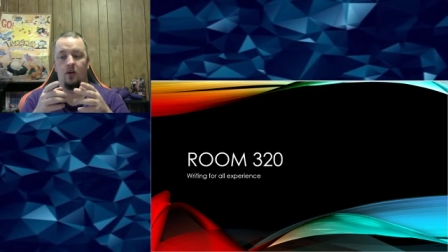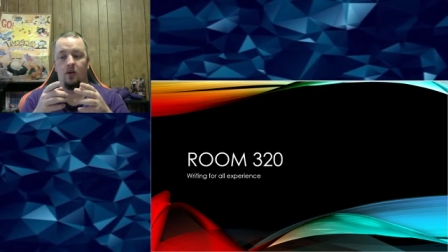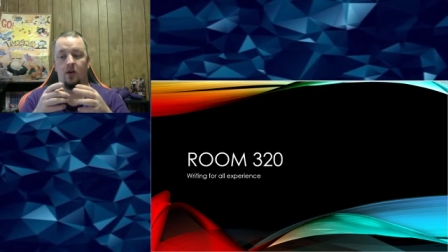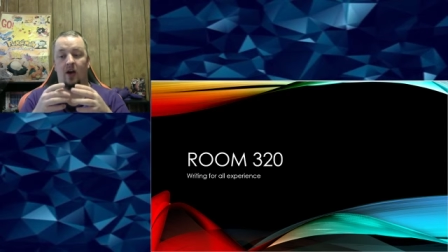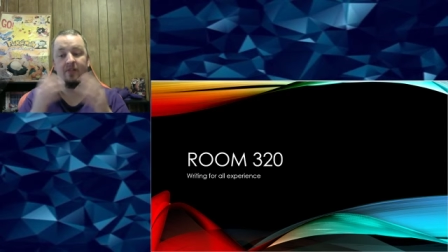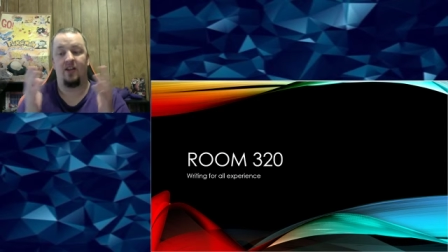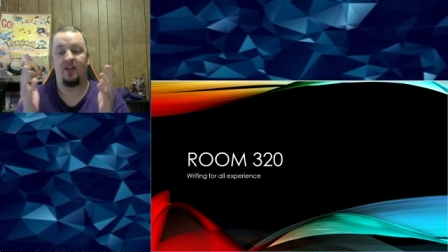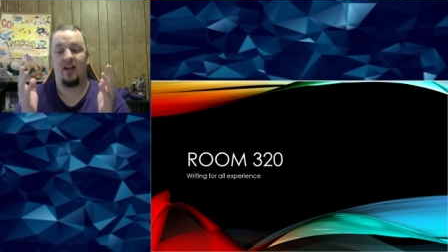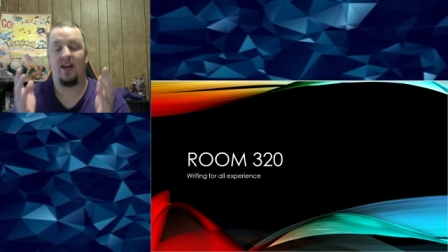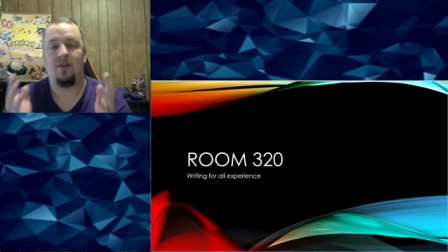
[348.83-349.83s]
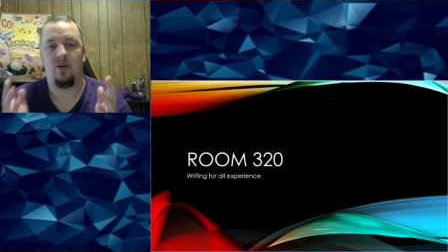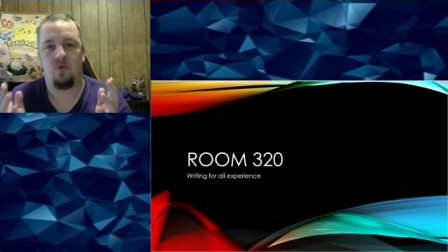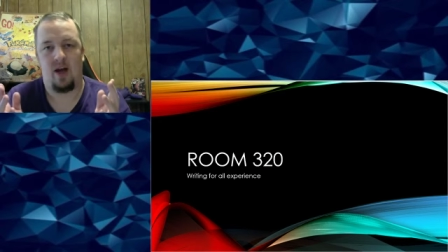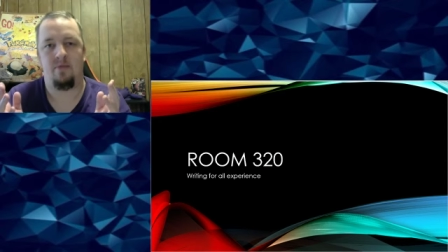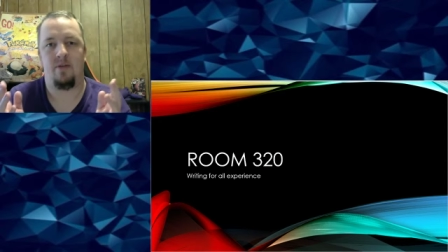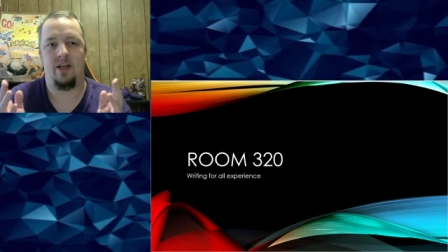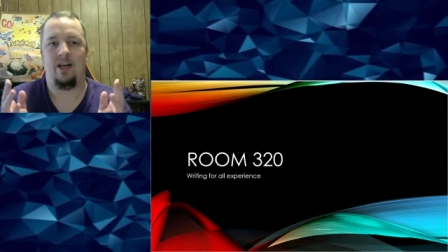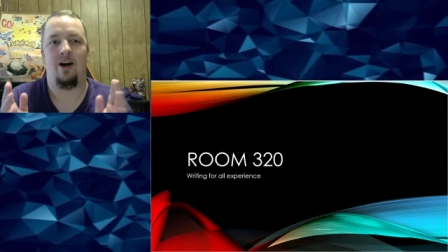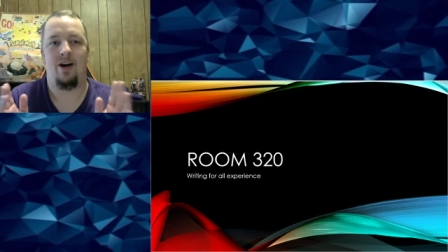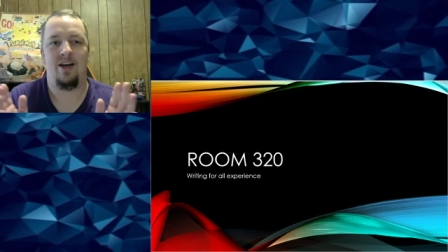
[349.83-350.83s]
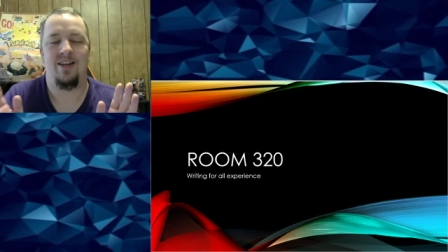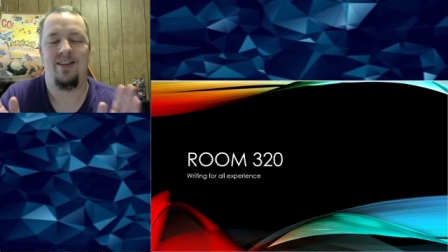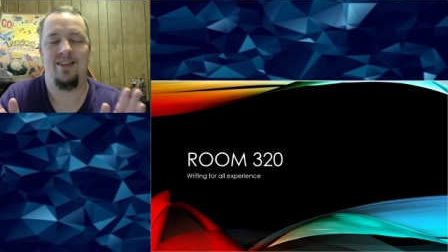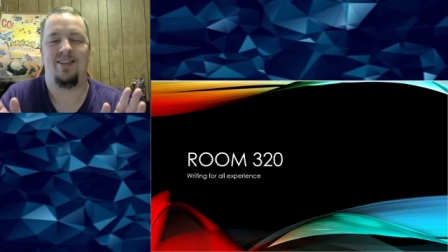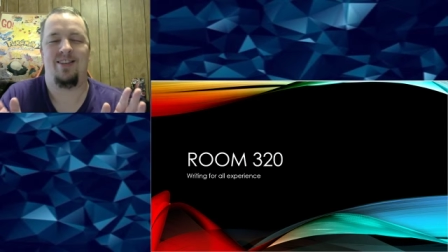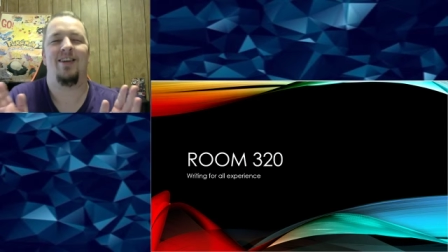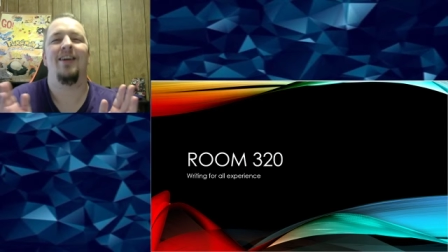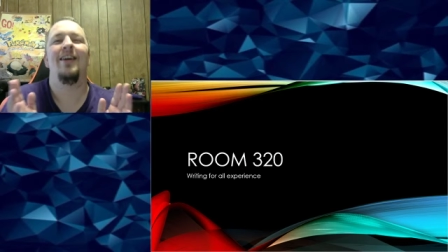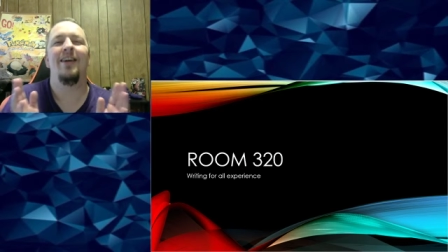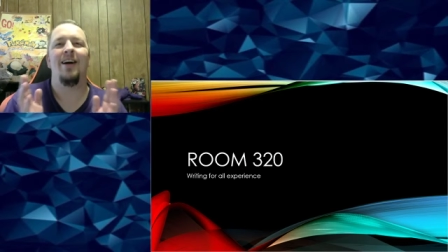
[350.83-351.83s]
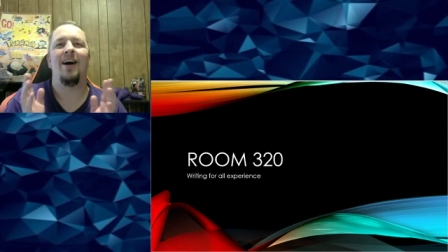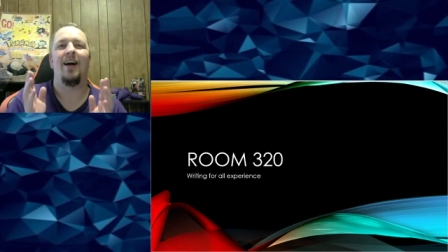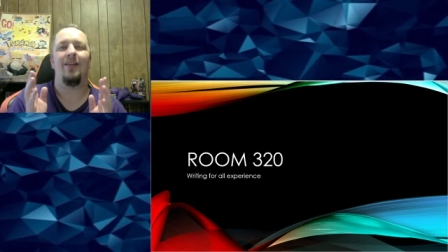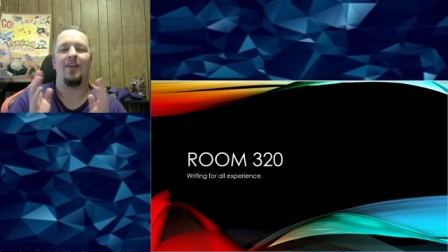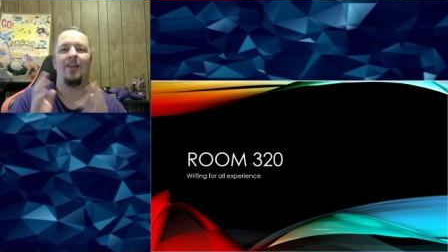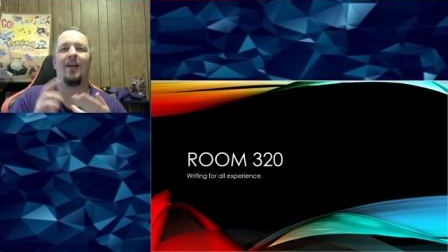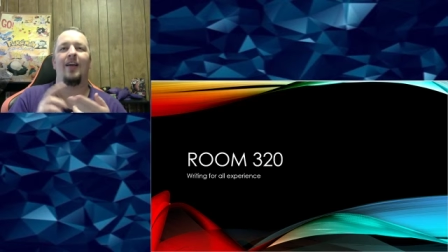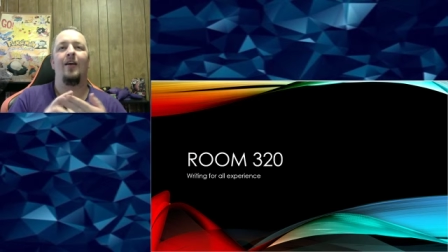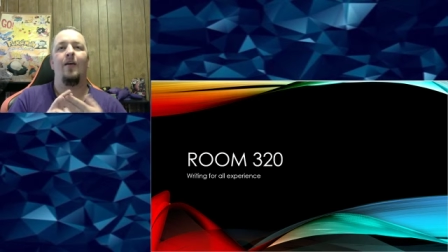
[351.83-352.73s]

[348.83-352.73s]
I've just kind of been rambling on on another thing.